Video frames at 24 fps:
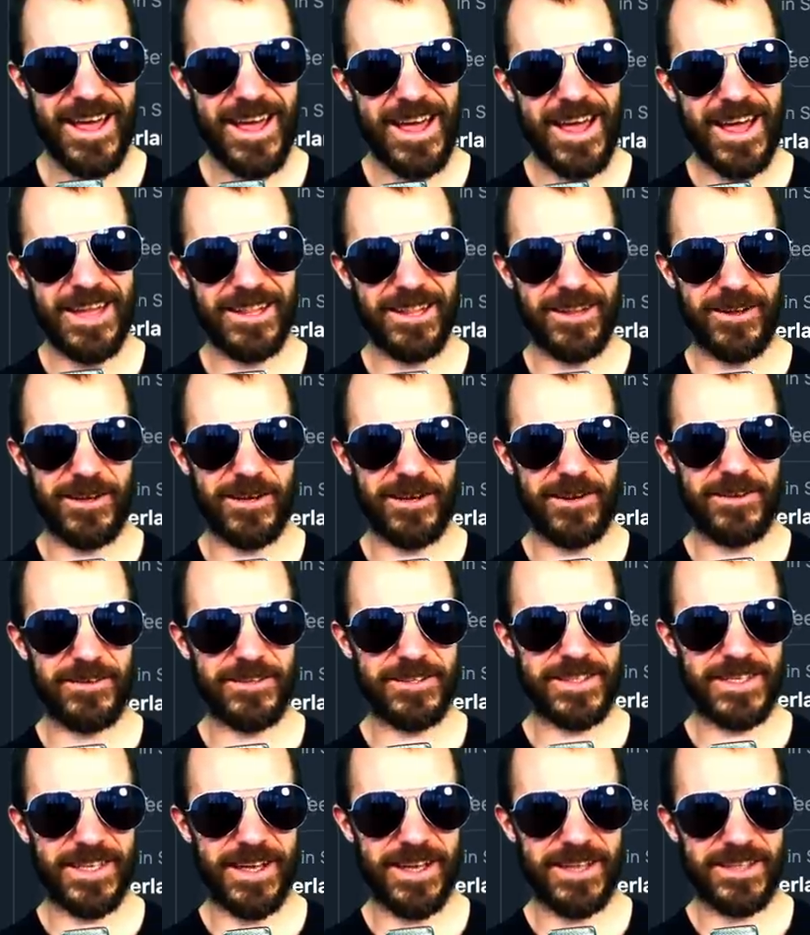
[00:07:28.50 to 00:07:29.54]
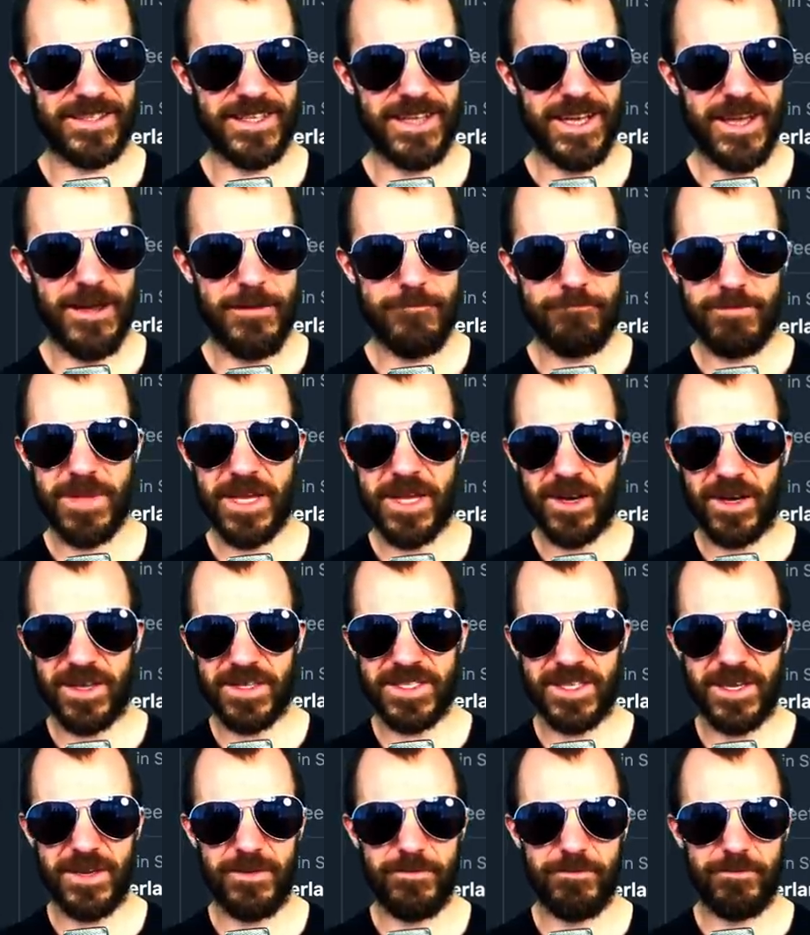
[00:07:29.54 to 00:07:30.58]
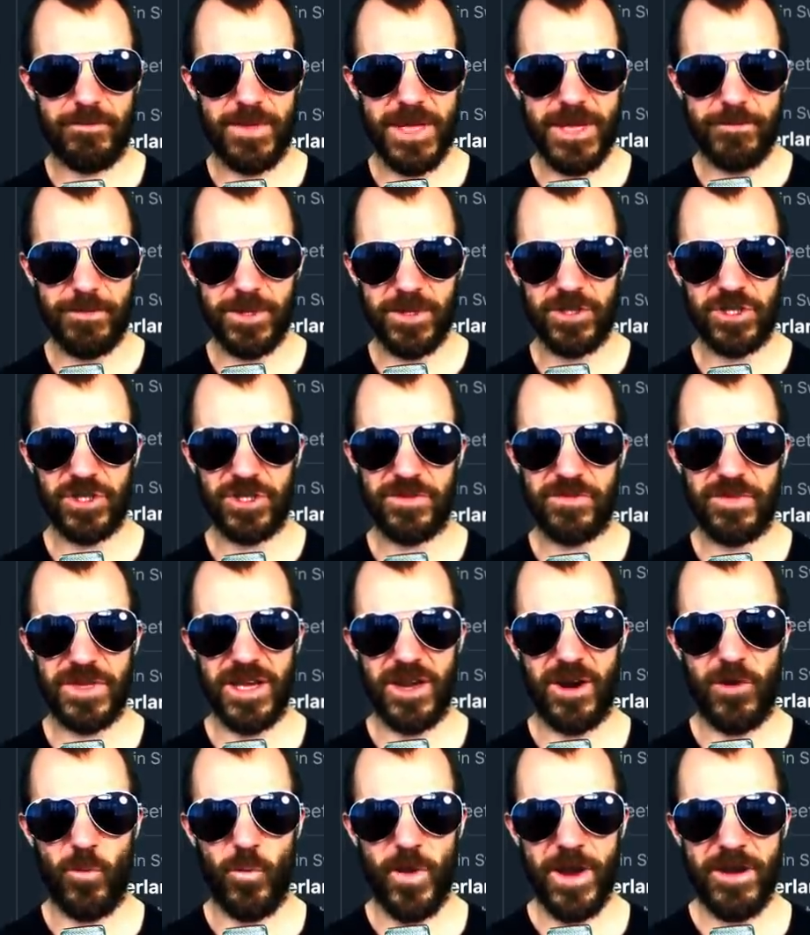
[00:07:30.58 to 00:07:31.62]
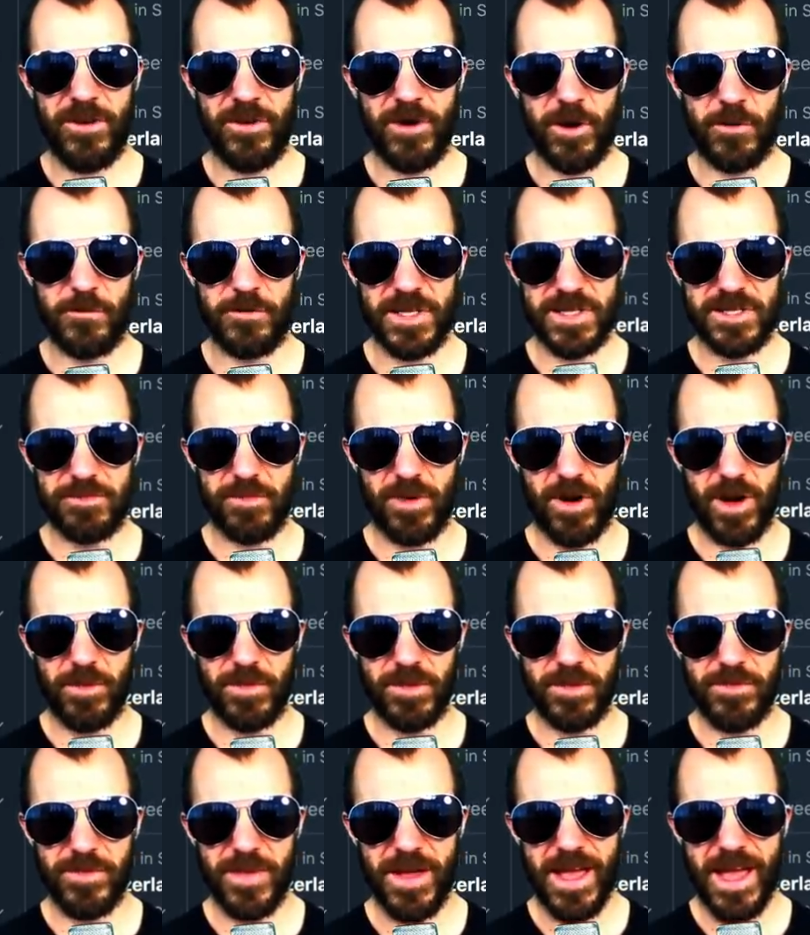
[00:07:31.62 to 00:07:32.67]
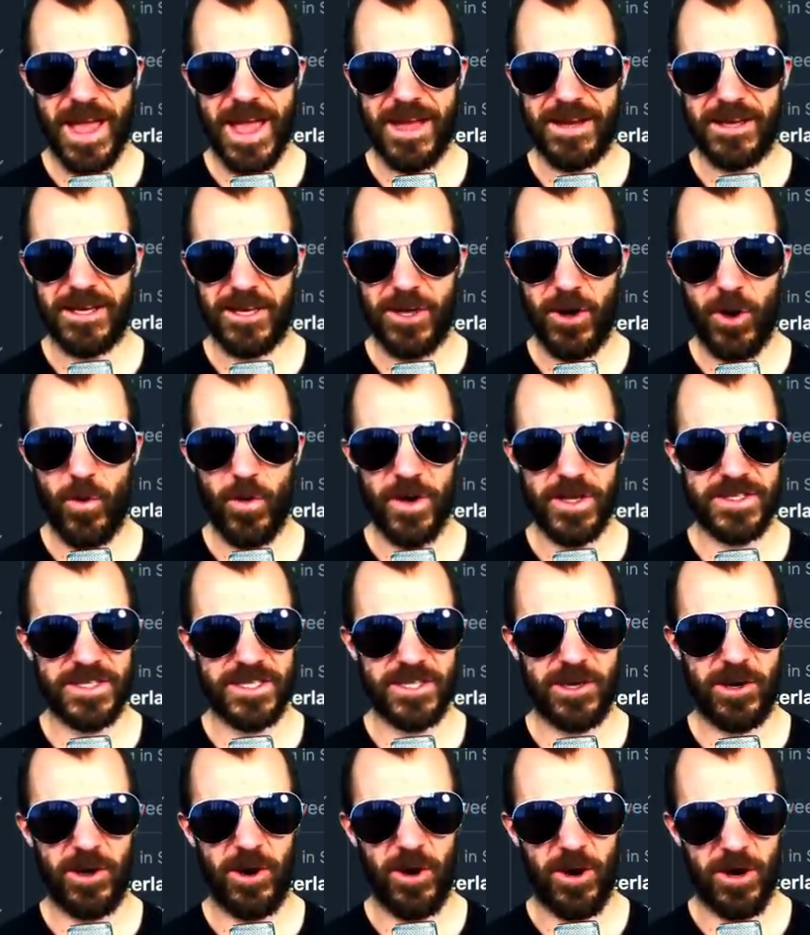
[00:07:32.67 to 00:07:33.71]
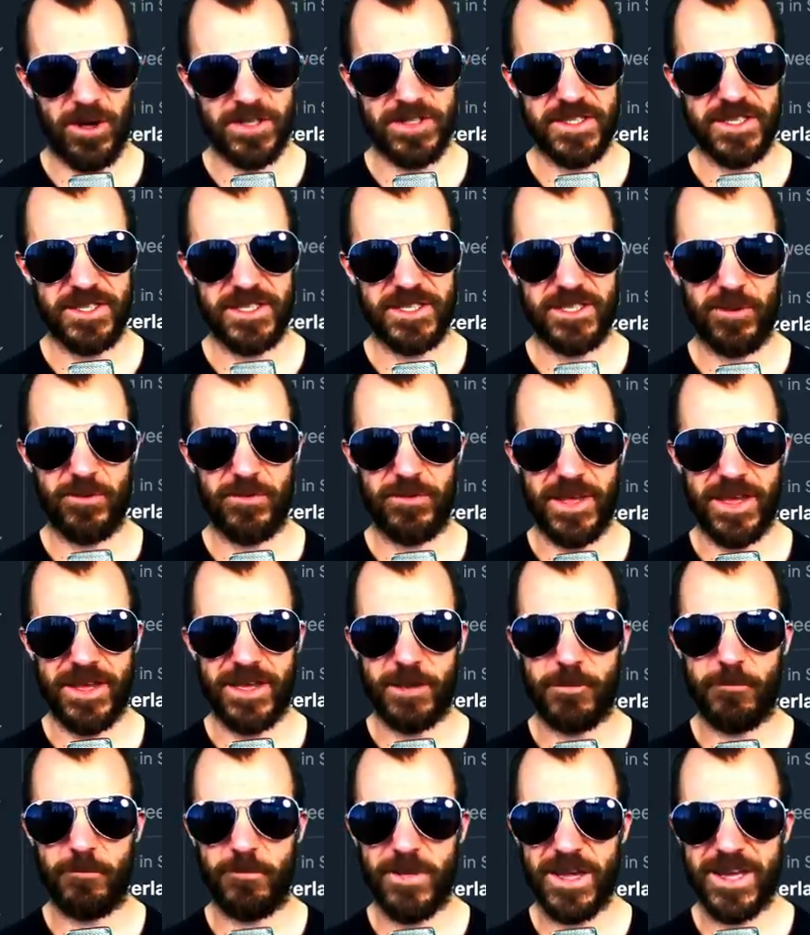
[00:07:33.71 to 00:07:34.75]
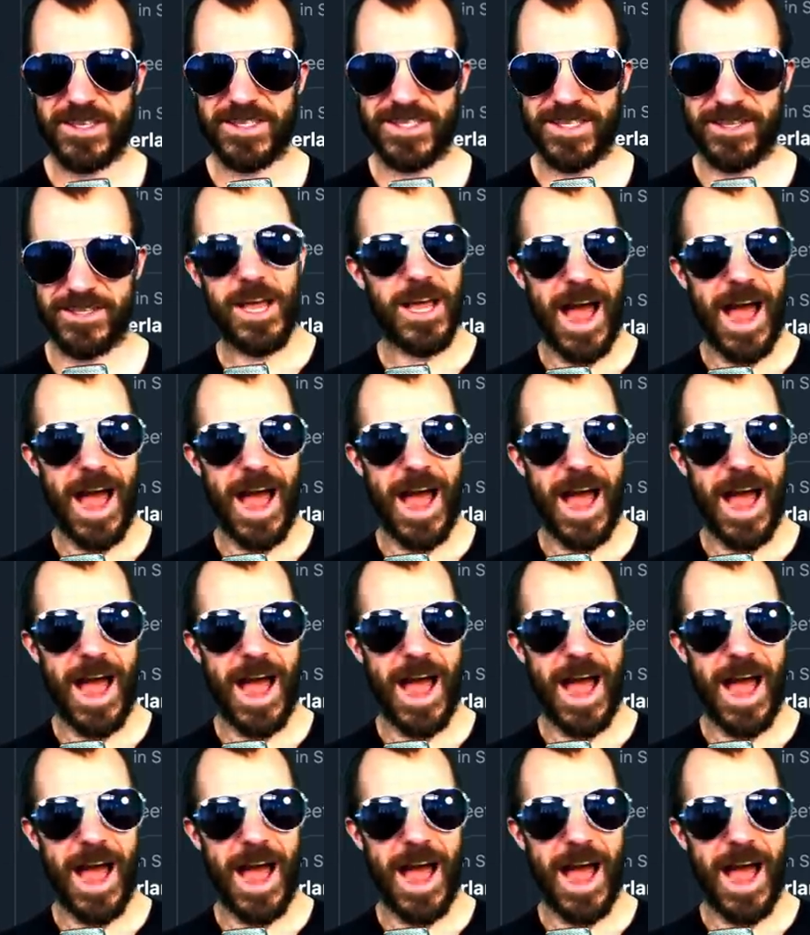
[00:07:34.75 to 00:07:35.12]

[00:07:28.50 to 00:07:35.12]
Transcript: And LeCun says, because People should be aware of this problem and know its cause so they can fix it.